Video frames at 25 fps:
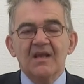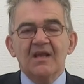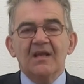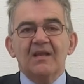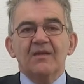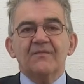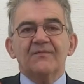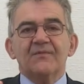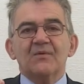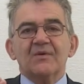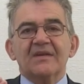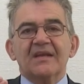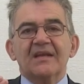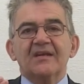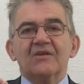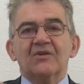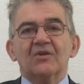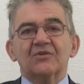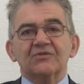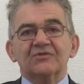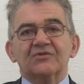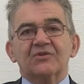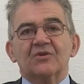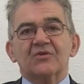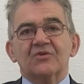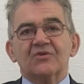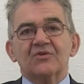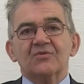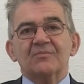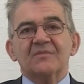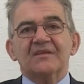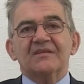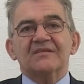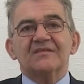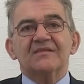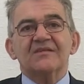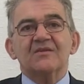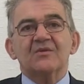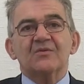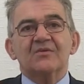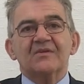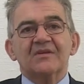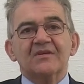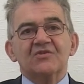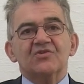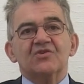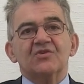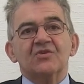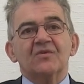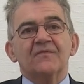If you cannot document the
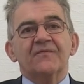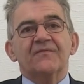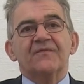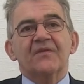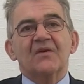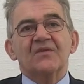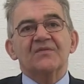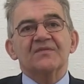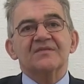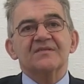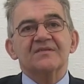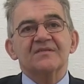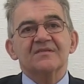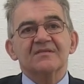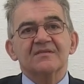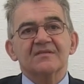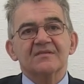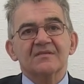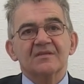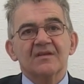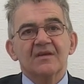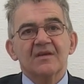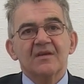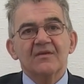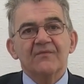origin of funds,